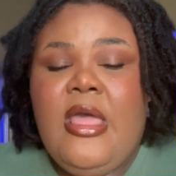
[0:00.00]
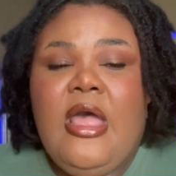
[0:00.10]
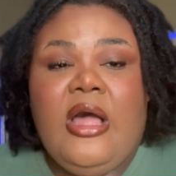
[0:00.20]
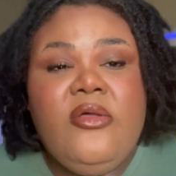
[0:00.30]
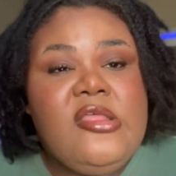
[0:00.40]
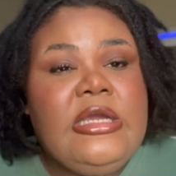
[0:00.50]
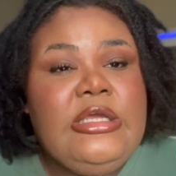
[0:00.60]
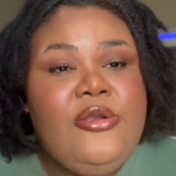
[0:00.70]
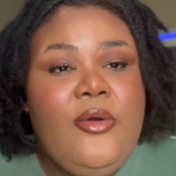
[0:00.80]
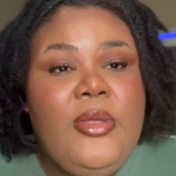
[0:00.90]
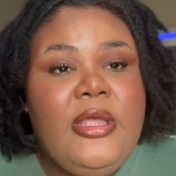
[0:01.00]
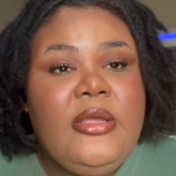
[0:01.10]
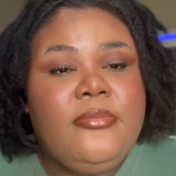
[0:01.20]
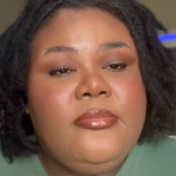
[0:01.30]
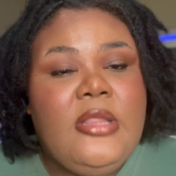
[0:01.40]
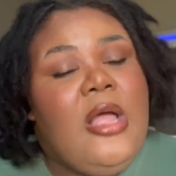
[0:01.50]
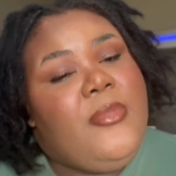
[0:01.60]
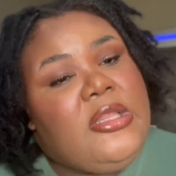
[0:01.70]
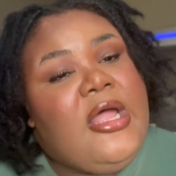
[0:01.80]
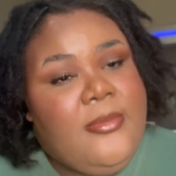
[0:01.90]
I was like, you know what? I'm
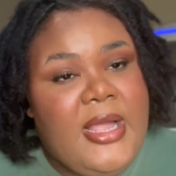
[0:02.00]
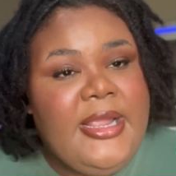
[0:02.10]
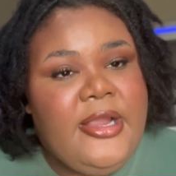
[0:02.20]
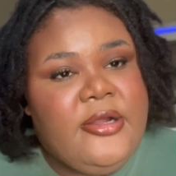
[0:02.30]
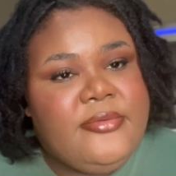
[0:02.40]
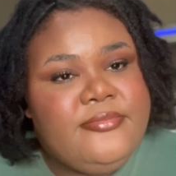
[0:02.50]
gonna lock my hair.